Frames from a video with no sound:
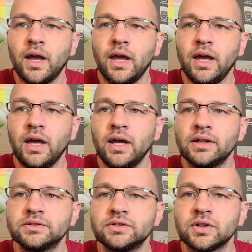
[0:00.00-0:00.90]

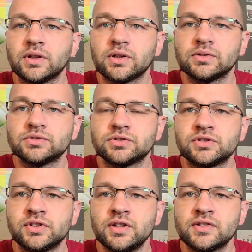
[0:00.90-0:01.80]
And
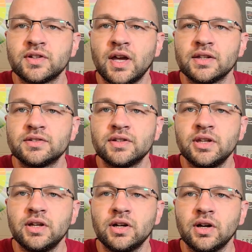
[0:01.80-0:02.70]
she says
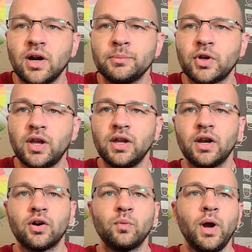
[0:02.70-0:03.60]
here, I'm looking
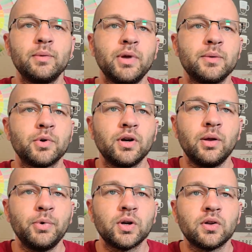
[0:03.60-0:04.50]
at her white paper, and
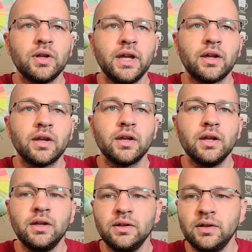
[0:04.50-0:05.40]
I'll put a link
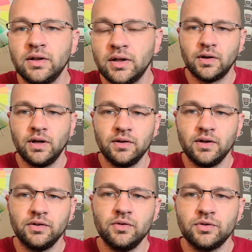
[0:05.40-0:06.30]
in in
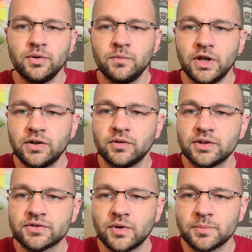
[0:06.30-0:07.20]
the YouTube video
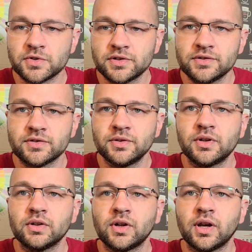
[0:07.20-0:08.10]
description so you
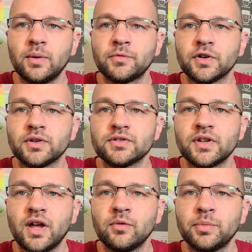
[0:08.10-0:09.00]
can look it up for
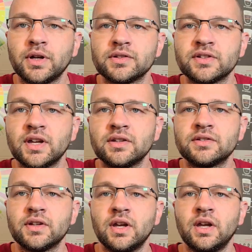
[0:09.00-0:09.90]
yourself. But it
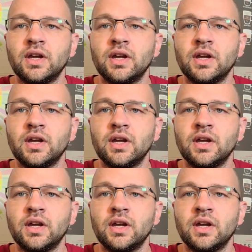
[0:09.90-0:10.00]
says,